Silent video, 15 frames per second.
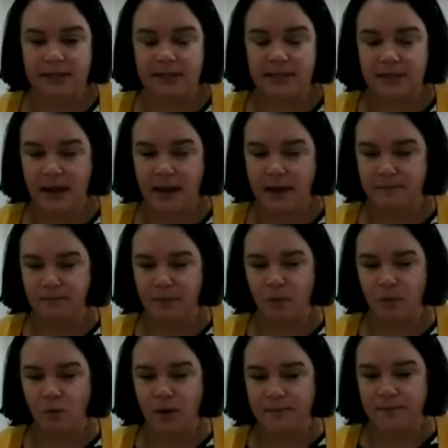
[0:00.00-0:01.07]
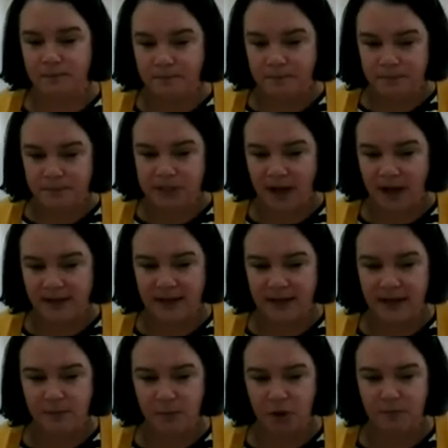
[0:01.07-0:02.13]
website
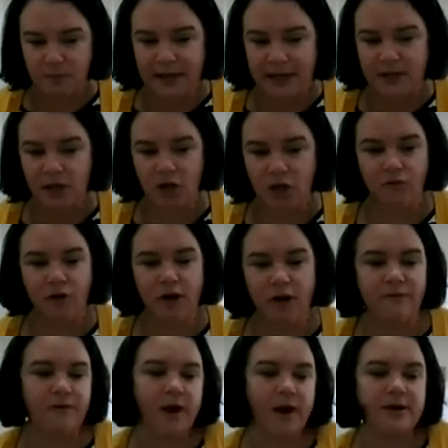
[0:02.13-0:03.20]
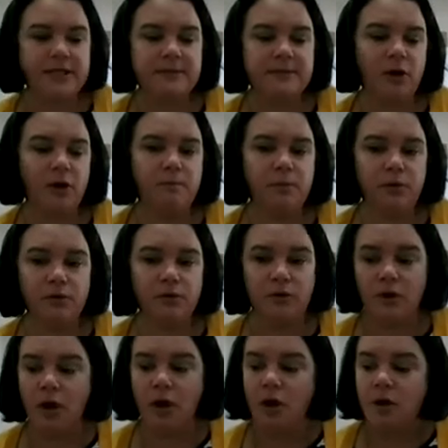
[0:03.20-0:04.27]
there, the bottom link, the Coronavirus Beyond Blue
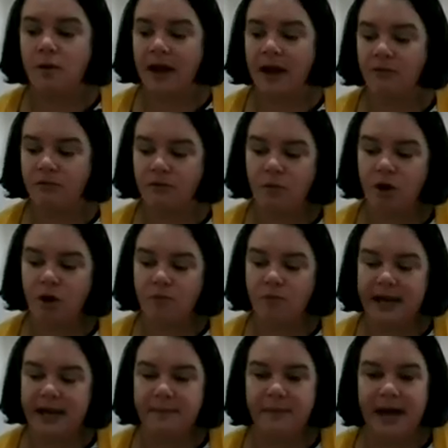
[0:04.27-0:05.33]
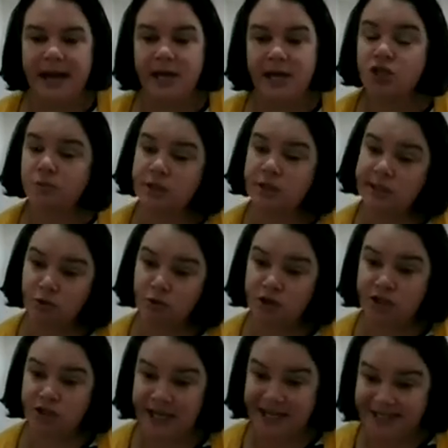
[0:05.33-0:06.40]
Health and Wellbeing page. It was
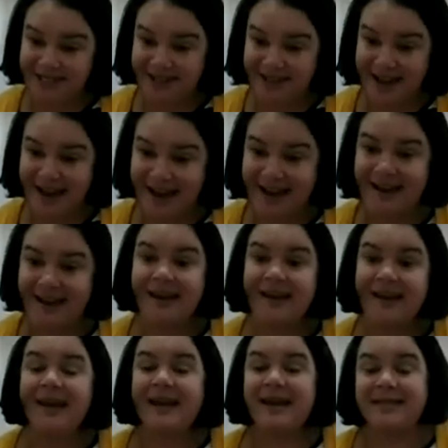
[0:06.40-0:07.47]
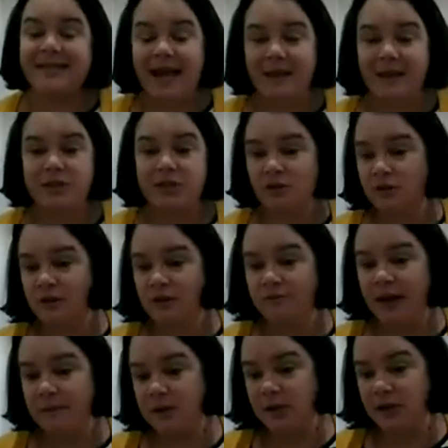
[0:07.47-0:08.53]
launched yesterday. It's absolutely
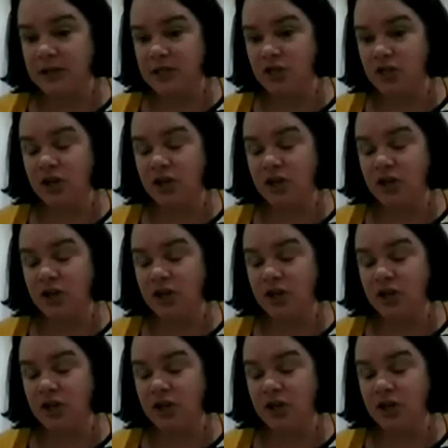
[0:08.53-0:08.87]
fabulous.